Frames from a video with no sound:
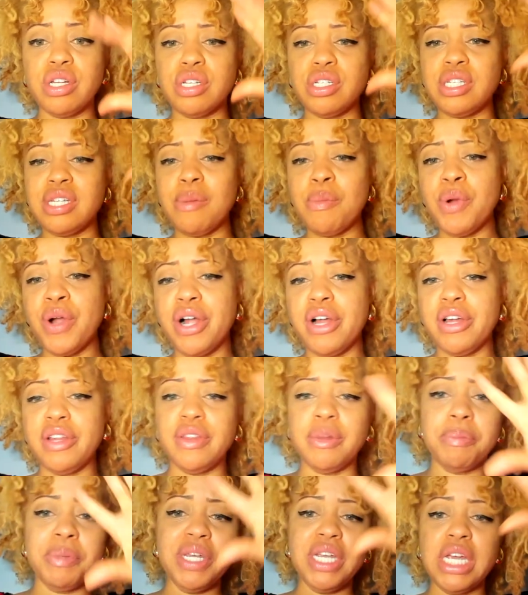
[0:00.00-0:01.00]
somewhere in
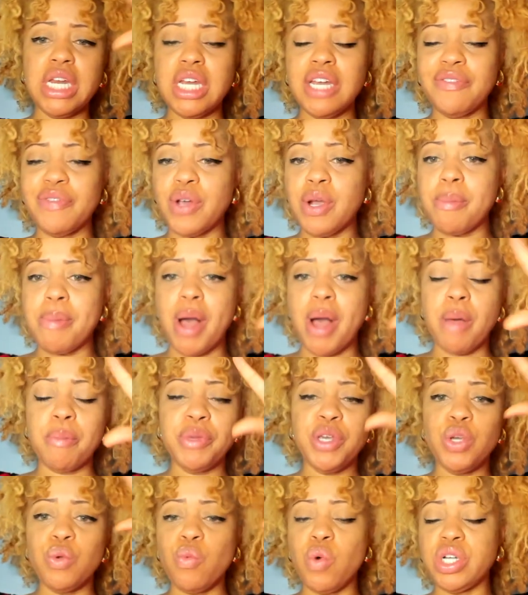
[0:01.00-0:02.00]
the beginning of your About Me,
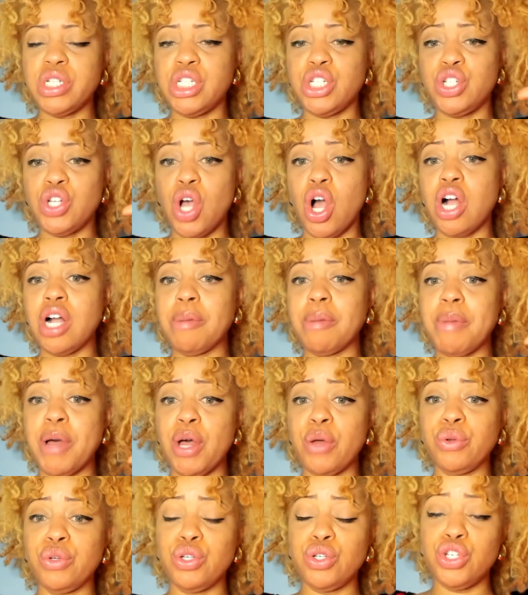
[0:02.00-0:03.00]
you want to talk
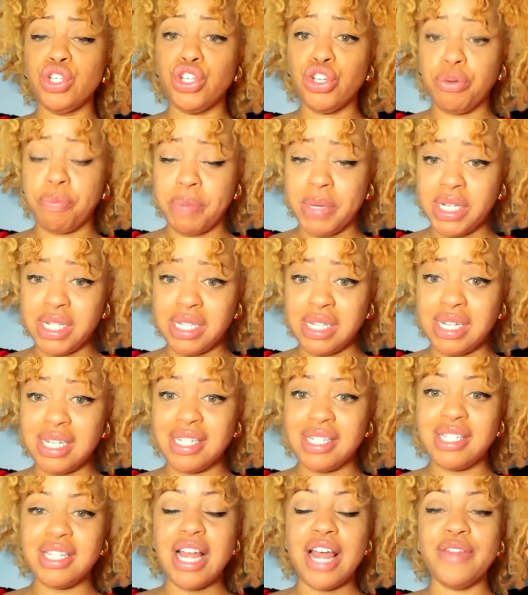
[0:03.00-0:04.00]
about your
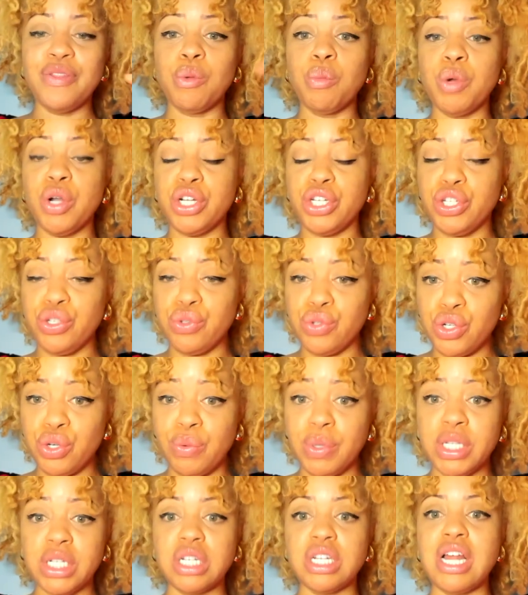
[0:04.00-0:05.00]
business and the work you do
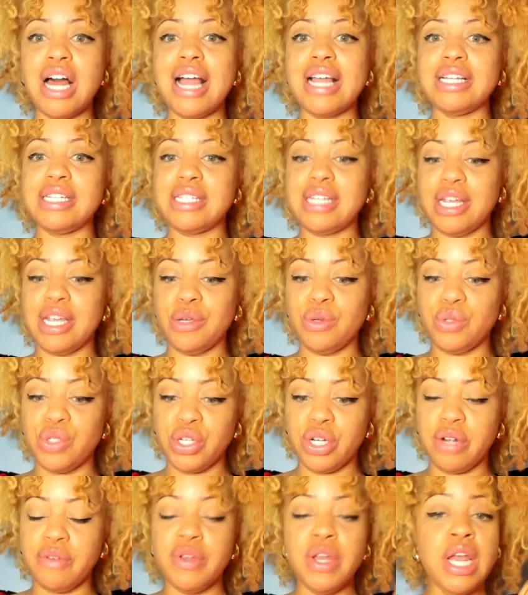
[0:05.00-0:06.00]
and the clients that you
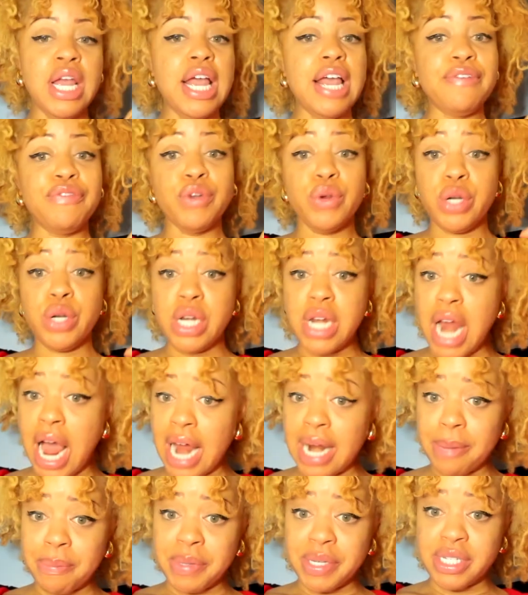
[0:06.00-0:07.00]
serve. If you're
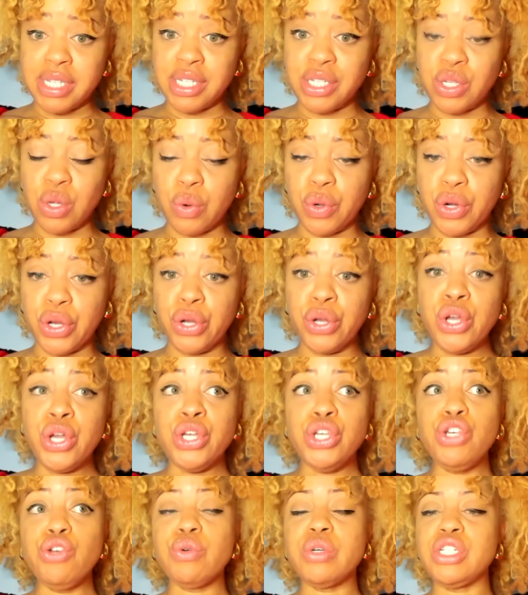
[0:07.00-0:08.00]
not a business owner,
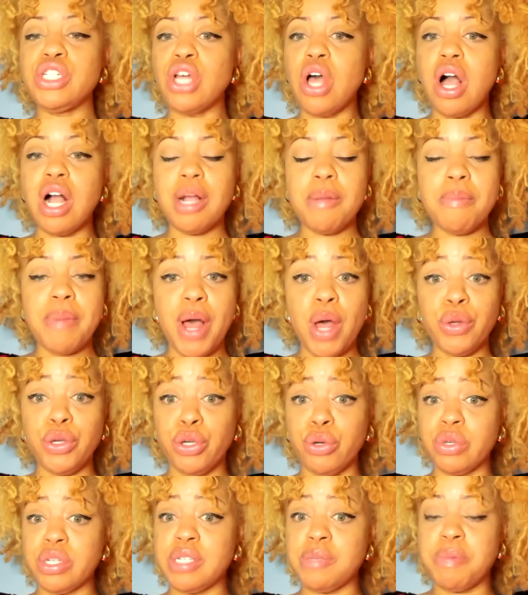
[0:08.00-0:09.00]
you can talk about
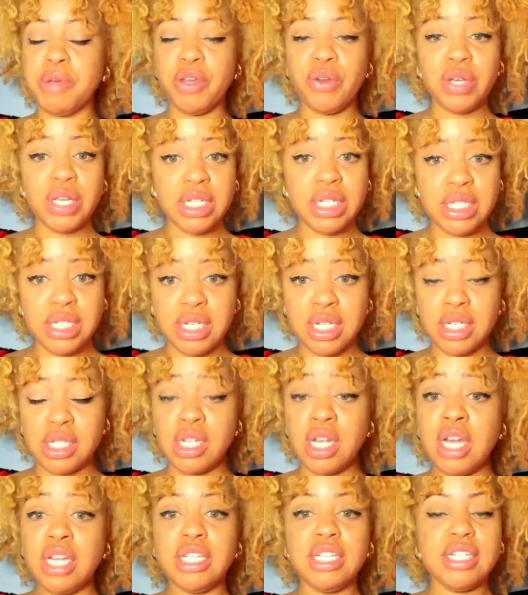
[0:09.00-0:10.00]
your experiences,
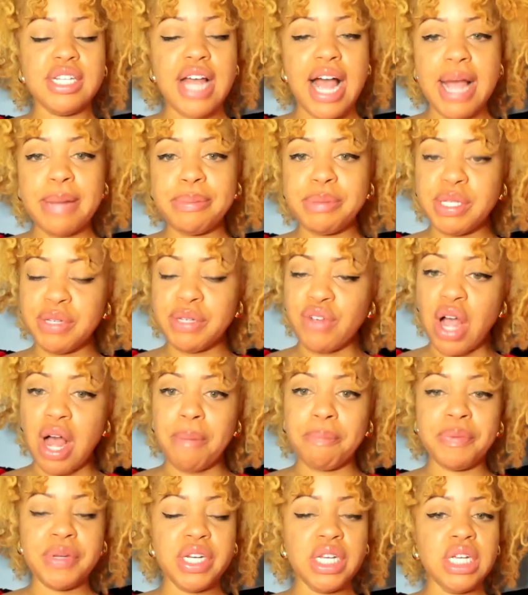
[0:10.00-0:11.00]
the types of
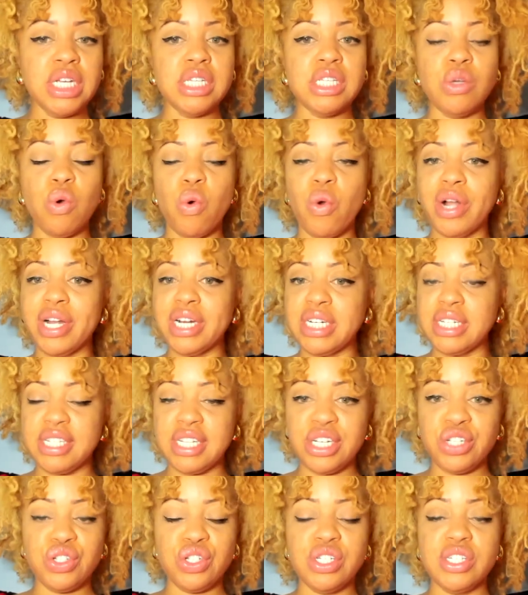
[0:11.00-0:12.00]
companies,
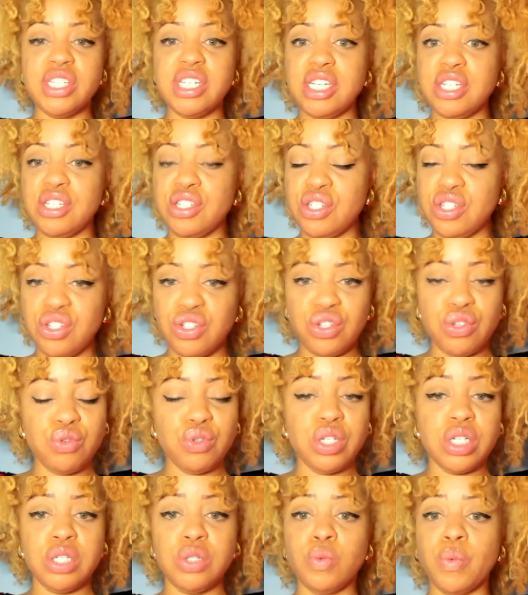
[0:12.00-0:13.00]
organizations,
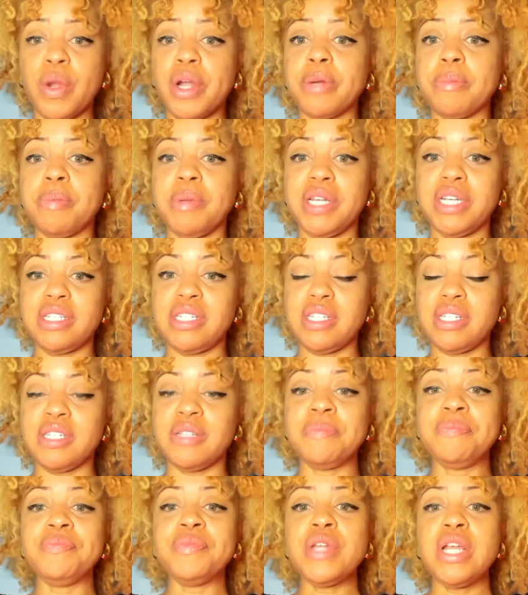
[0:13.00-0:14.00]
institutions, workplaces
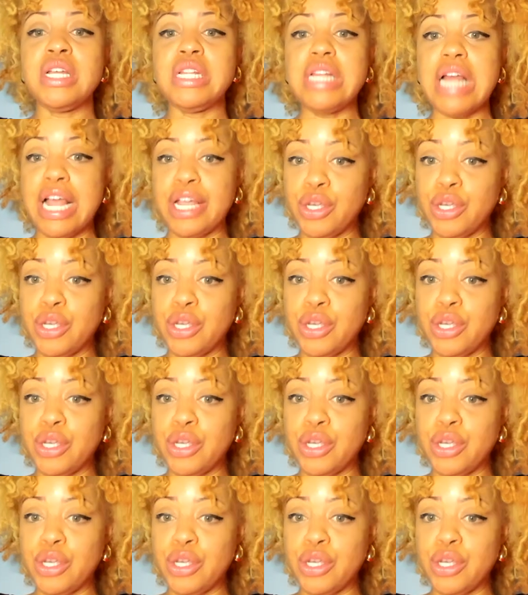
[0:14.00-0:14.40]
that